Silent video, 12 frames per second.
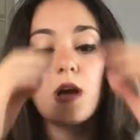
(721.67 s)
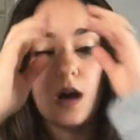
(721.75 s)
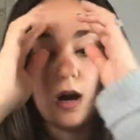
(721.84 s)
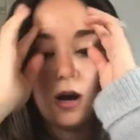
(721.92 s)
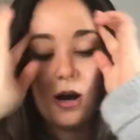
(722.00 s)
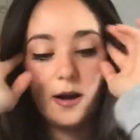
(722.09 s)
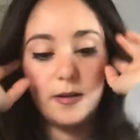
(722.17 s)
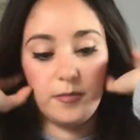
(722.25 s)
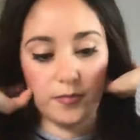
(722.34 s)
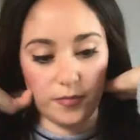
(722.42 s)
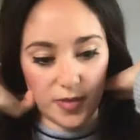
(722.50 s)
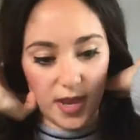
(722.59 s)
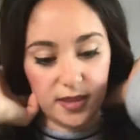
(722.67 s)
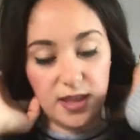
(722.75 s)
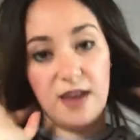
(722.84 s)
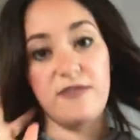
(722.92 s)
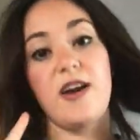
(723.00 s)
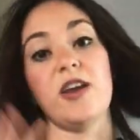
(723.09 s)
And
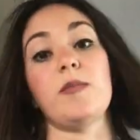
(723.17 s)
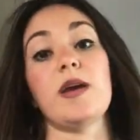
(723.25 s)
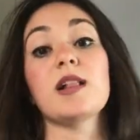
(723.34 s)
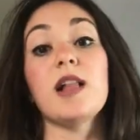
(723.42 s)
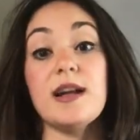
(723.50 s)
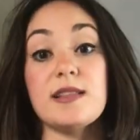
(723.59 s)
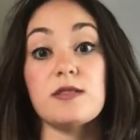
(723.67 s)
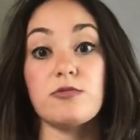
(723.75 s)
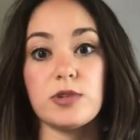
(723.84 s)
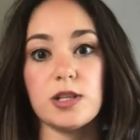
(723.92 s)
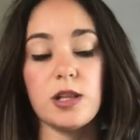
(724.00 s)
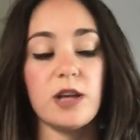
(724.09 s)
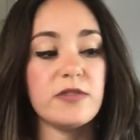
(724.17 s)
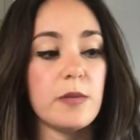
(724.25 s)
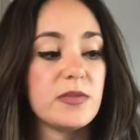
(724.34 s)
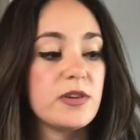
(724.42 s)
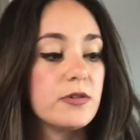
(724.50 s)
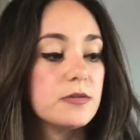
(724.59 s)
I found that my clients really love
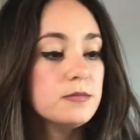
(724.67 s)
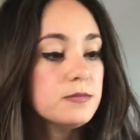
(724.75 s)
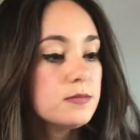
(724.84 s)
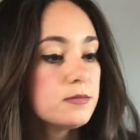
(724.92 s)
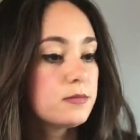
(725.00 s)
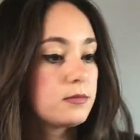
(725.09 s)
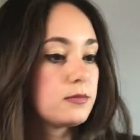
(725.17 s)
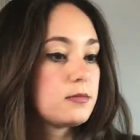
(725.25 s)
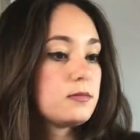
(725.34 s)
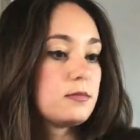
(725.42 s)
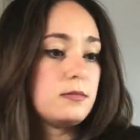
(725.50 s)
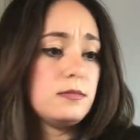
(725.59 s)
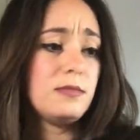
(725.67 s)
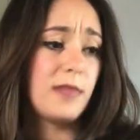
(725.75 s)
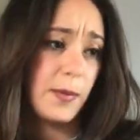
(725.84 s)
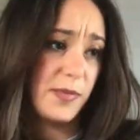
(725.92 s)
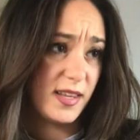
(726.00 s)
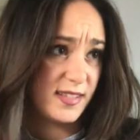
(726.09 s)
them too.
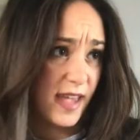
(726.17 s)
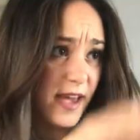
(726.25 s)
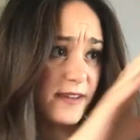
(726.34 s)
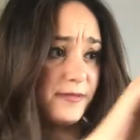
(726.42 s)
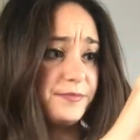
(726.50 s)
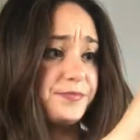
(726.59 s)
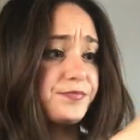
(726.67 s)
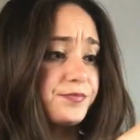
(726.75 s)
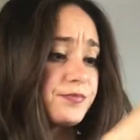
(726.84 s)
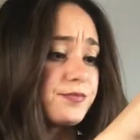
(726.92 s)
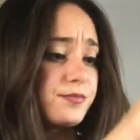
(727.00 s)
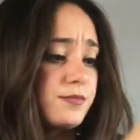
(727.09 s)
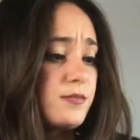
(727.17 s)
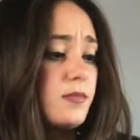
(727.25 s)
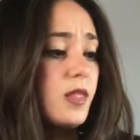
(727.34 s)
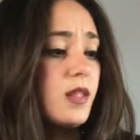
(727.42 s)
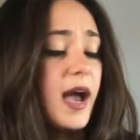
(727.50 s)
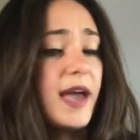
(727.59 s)
That being said,
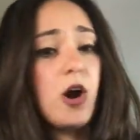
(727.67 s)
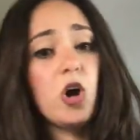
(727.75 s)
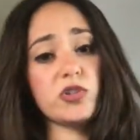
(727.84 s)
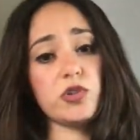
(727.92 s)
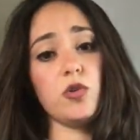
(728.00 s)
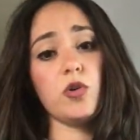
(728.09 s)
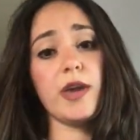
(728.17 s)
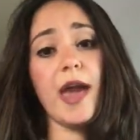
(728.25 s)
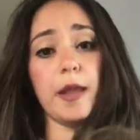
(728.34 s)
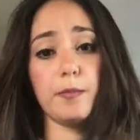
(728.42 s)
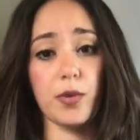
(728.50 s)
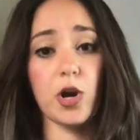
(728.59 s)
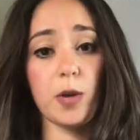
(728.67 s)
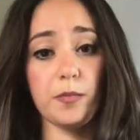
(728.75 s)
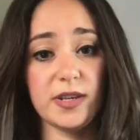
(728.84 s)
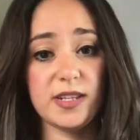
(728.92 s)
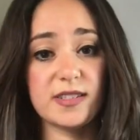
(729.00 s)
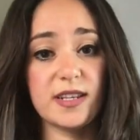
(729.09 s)
I also can perm
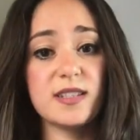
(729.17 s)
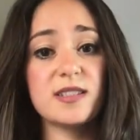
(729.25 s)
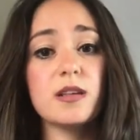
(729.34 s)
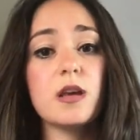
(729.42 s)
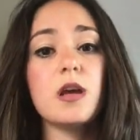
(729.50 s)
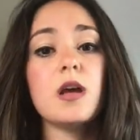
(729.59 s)
pieces.